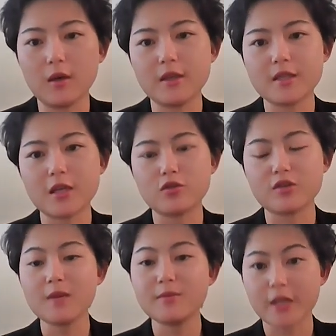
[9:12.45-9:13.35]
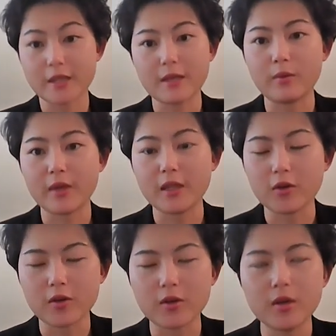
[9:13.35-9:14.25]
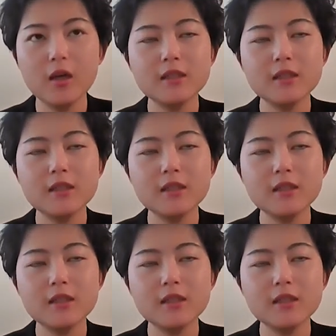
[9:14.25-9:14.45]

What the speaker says: essential subjects that we learn,